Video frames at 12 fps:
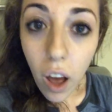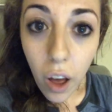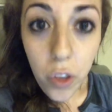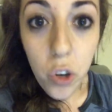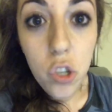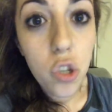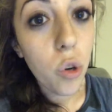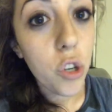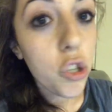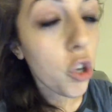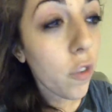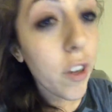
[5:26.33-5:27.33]
others. Your
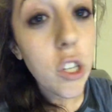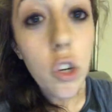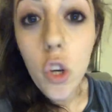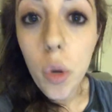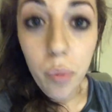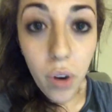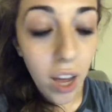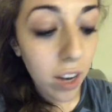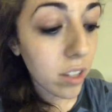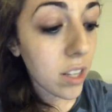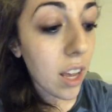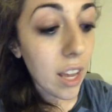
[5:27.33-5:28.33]
service or your
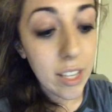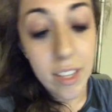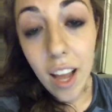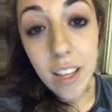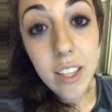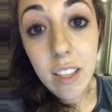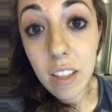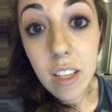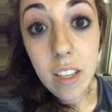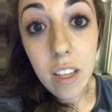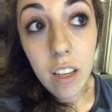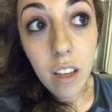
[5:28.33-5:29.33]
product is not
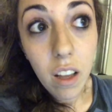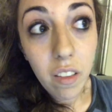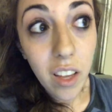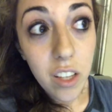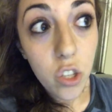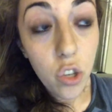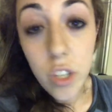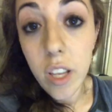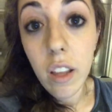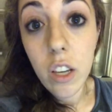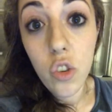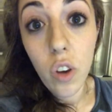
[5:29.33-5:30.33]
sleazy. Unless you're
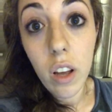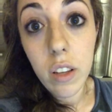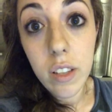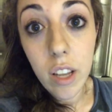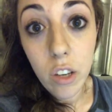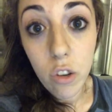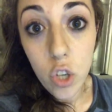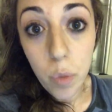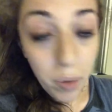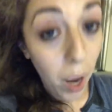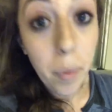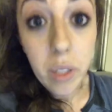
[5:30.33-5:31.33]
selling drugs, then you should
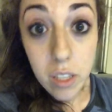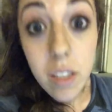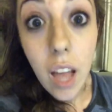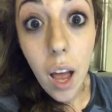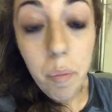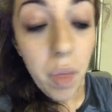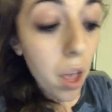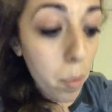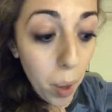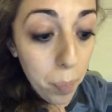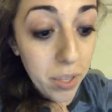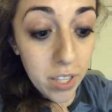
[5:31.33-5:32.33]
probably stop.
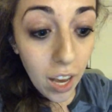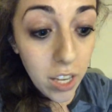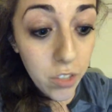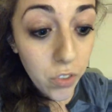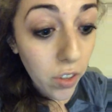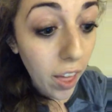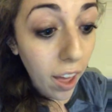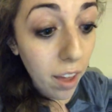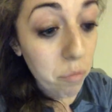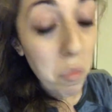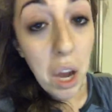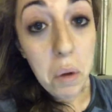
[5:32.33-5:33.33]
But besides for that,
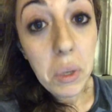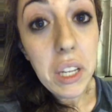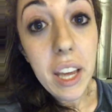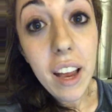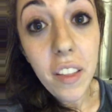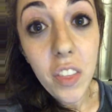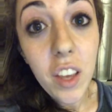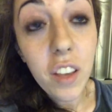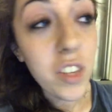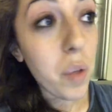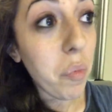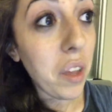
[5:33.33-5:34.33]
I really can't think of
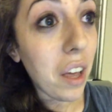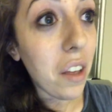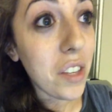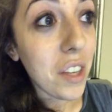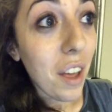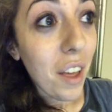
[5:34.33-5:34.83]
something else